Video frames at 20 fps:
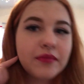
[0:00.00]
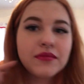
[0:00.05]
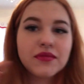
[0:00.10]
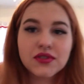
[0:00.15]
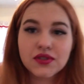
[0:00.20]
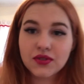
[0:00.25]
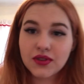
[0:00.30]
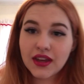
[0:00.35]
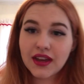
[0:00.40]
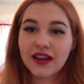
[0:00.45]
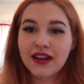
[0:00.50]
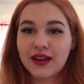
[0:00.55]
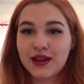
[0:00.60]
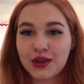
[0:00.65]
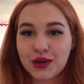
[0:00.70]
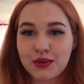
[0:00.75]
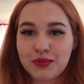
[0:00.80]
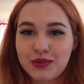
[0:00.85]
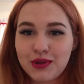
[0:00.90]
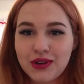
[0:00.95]
So yeah, I
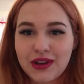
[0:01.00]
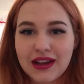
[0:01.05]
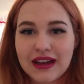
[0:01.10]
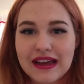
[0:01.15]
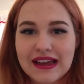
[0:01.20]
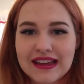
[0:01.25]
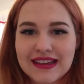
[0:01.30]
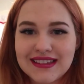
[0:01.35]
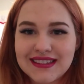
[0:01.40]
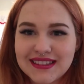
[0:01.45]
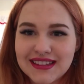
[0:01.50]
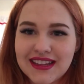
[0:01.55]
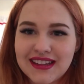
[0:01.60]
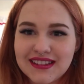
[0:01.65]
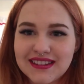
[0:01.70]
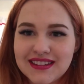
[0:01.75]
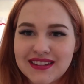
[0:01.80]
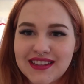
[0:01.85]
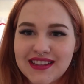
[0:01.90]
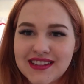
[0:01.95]
hope you guys
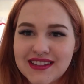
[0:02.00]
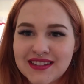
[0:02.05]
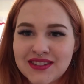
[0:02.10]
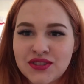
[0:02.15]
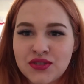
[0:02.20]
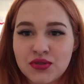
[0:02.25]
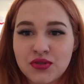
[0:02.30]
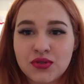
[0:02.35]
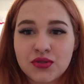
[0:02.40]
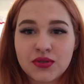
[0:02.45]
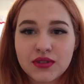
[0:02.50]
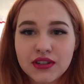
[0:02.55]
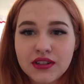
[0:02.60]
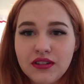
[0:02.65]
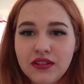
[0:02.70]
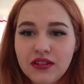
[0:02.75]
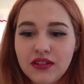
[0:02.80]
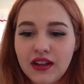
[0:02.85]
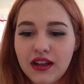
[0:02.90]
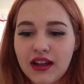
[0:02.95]
liked this
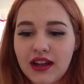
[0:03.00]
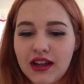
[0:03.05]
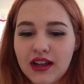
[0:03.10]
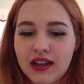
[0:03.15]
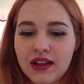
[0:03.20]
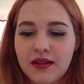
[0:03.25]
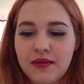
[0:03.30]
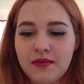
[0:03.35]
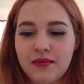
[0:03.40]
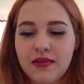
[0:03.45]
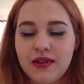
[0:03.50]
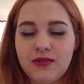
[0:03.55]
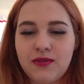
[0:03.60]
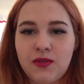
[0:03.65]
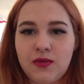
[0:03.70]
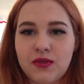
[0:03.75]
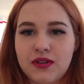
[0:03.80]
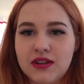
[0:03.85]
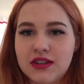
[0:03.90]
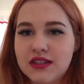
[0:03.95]
tutorial. If
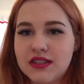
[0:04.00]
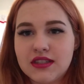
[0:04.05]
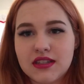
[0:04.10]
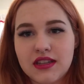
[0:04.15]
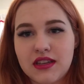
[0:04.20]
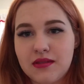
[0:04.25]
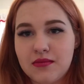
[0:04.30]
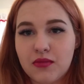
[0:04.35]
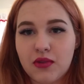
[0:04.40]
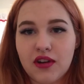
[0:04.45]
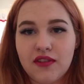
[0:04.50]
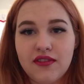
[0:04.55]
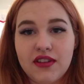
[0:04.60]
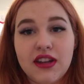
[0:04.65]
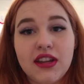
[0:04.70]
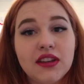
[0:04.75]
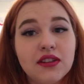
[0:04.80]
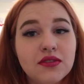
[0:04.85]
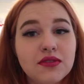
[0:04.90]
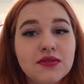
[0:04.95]
you want to see more
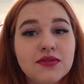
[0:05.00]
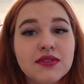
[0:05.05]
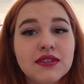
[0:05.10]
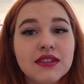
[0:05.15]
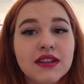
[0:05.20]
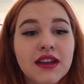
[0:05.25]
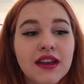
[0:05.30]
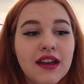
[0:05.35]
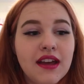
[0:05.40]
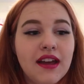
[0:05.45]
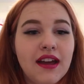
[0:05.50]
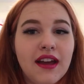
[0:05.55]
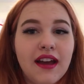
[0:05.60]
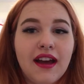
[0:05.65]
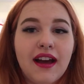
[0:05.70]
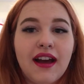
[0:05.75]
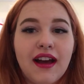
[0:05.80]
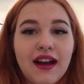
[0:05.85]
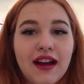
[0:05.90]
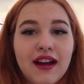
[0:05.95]
videos,
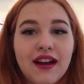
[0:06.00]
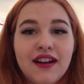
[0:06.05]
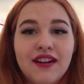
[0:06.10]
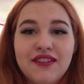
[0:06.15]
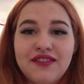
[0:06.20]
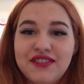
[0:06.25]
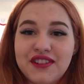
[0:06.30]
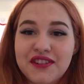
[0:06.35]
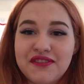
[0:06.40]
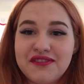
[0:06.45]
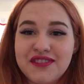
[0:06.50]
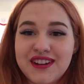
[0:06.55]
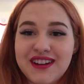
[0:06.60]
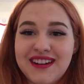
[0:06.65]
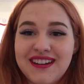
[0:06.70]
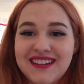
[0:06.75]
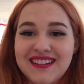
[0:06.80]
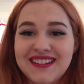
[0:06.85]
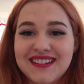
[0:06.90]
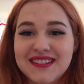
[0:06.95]
feel free
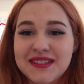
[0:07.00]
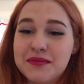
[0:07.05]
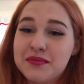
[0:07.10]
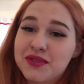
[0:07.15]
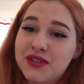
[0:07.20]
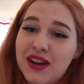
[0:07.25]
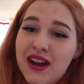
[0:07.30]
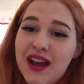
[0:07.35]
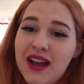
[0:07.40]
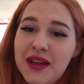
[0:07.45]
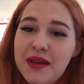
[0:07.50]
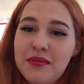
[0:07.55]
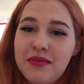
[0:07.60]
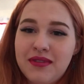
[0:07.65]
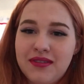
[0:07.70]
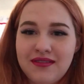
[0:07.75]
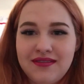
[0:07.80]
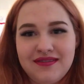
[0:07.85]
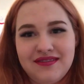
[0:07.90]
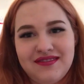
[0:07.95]
to subscribe
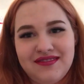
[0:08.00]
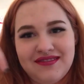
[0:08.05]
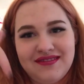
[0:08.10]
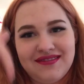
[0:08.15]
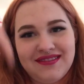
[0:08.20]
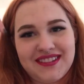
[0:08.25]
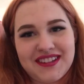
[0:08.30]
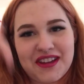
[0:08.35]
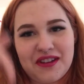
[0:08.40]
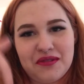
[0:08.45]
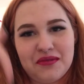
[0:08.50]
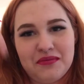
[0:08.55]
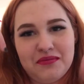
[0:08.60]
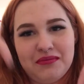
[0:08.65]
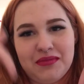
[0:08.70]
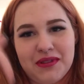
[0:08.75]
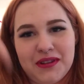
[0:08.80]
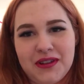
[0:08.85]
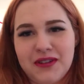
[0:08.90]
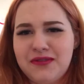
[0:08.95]
down
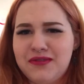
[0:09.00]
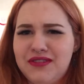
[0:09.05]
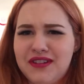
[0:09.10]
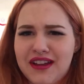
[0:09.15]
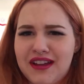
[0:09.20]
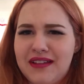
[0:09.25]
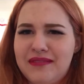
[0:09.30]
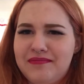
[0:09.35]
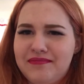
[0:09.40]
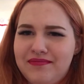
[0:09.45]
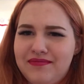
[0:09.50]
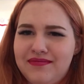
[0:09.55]
below, not